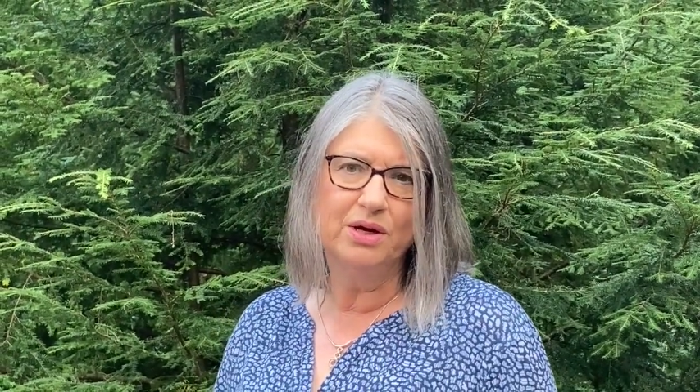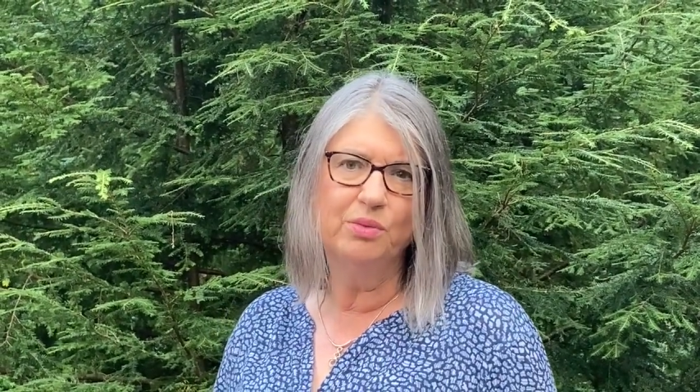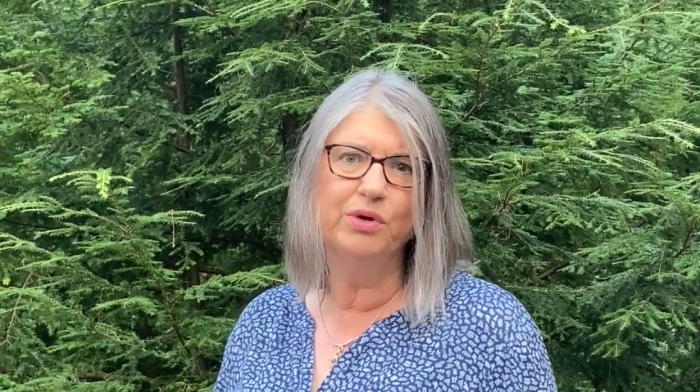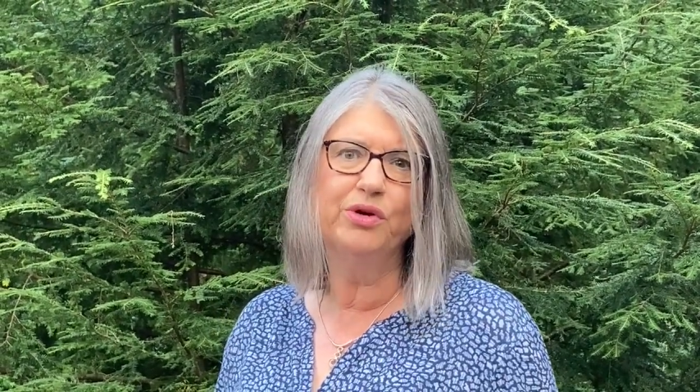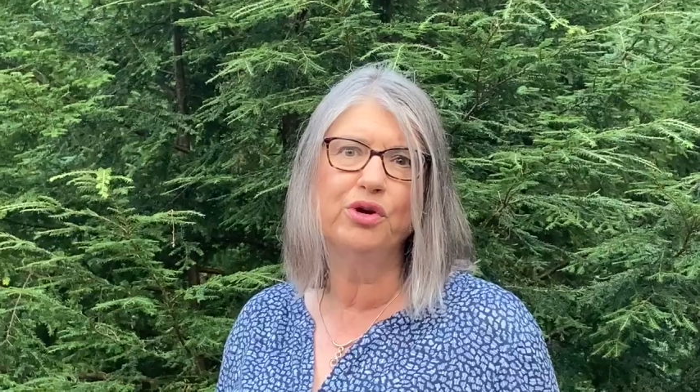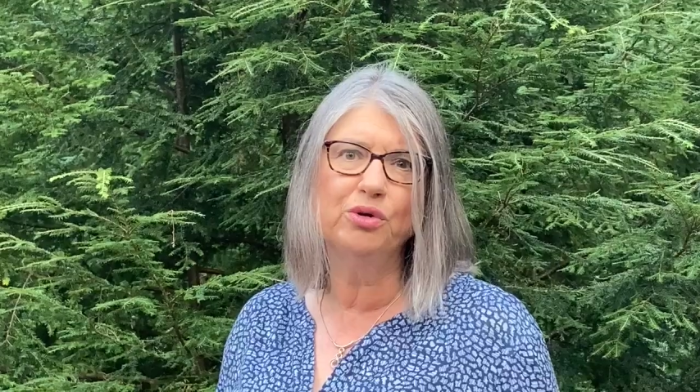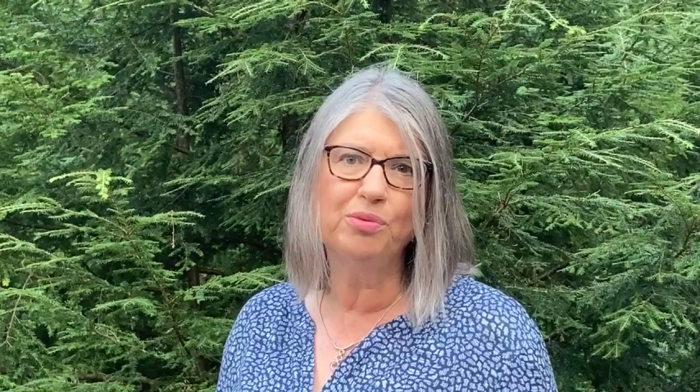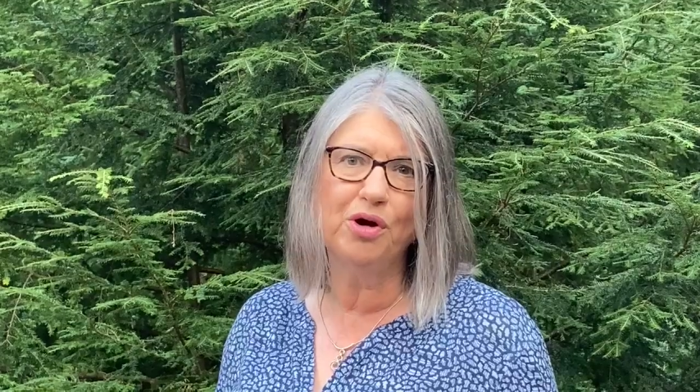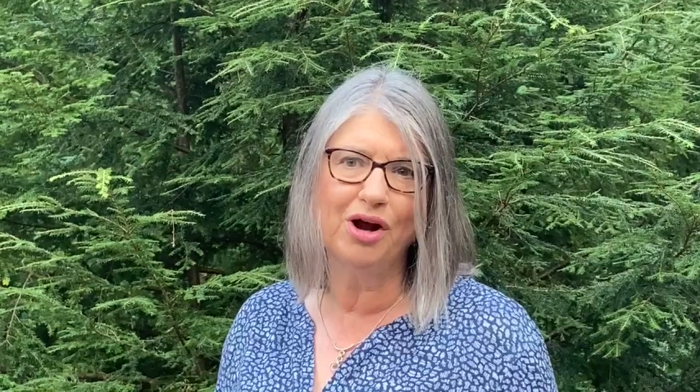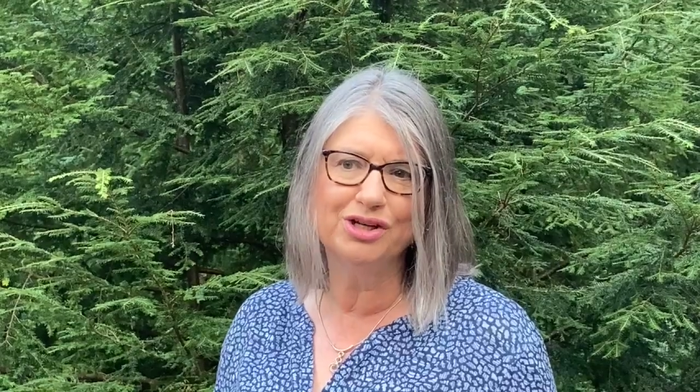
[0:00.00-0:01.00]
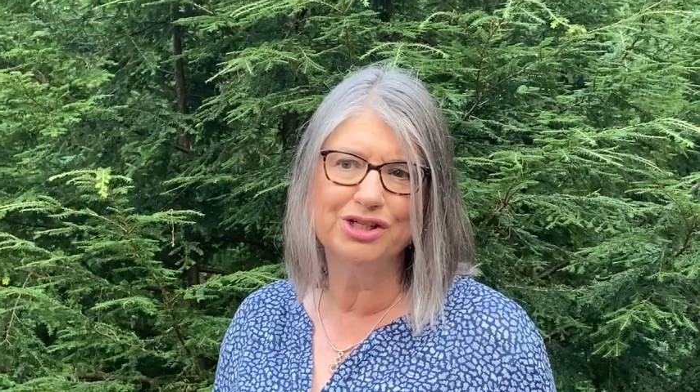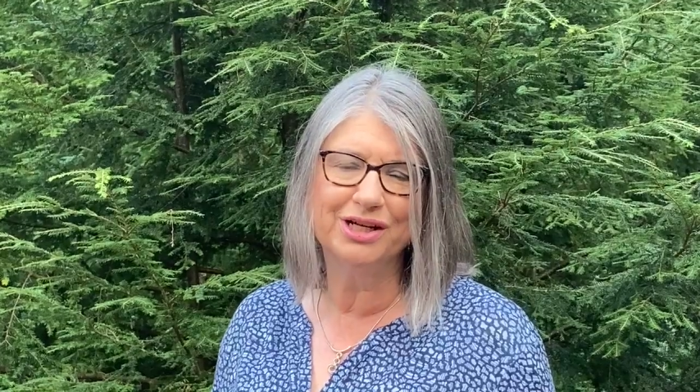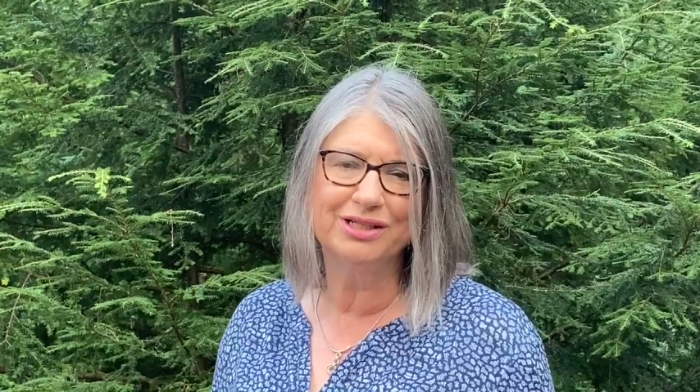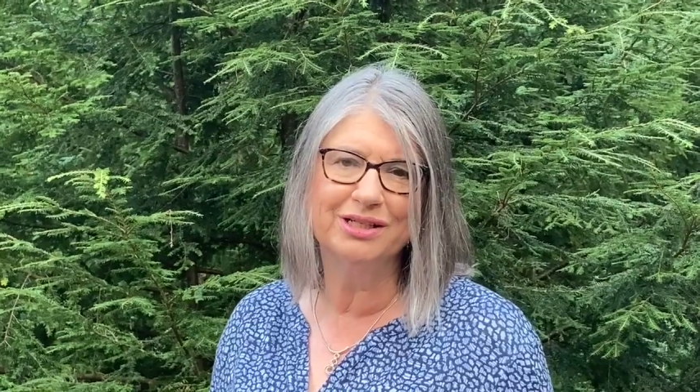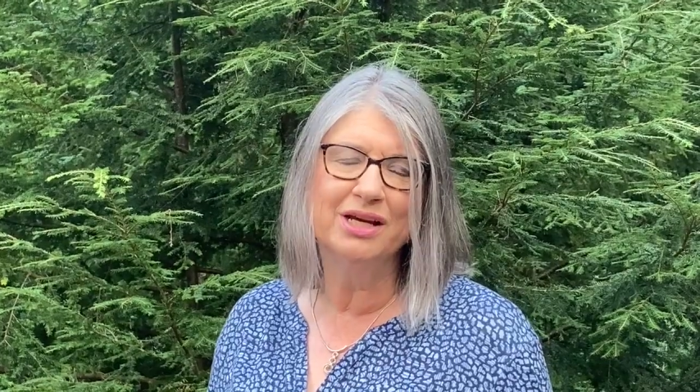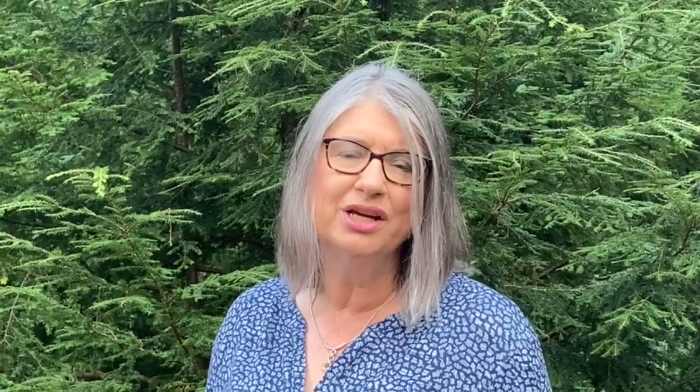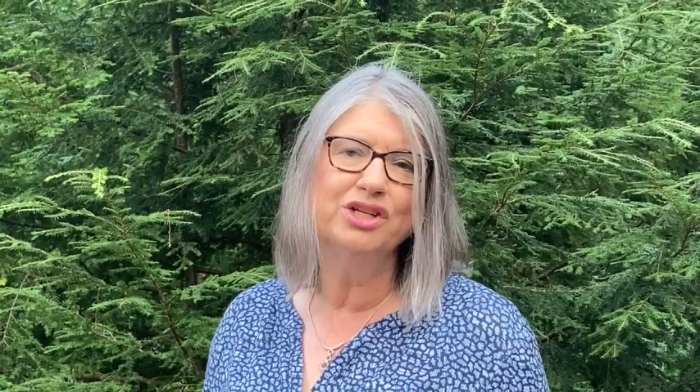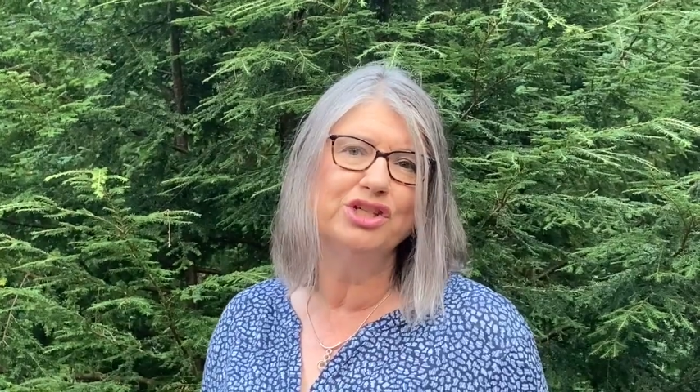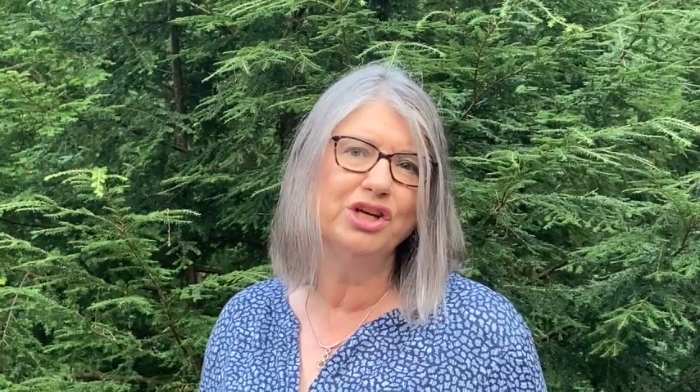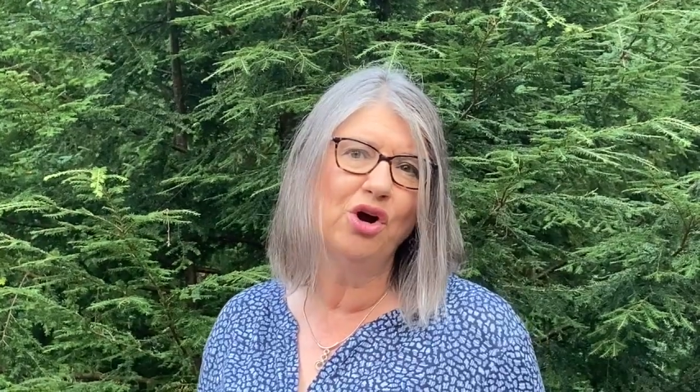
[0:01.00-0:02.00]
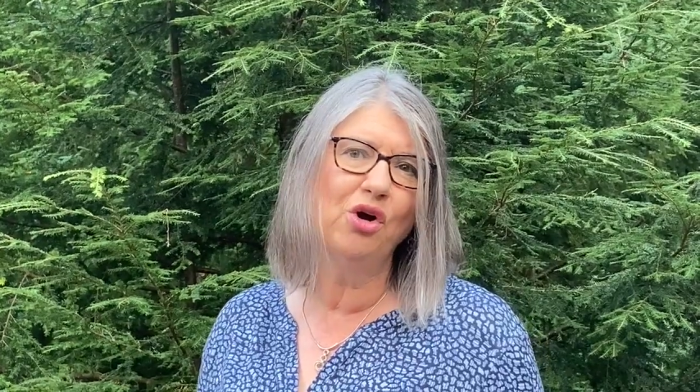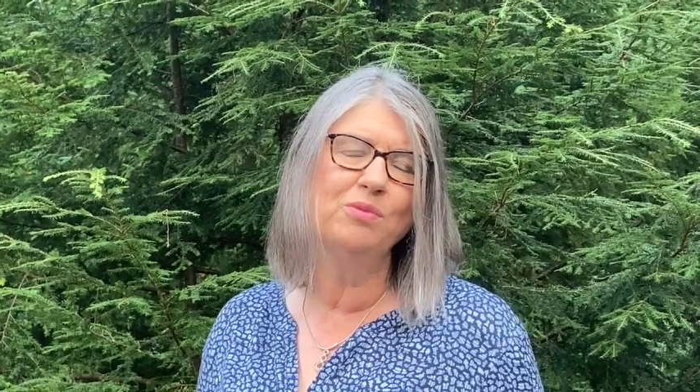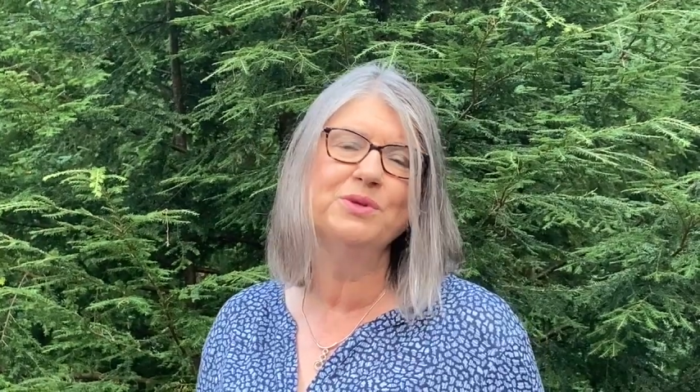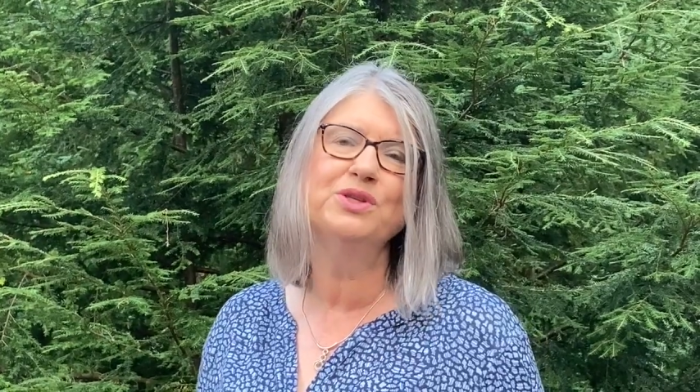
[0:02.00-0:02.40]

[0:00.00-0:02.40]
With her project, she hopes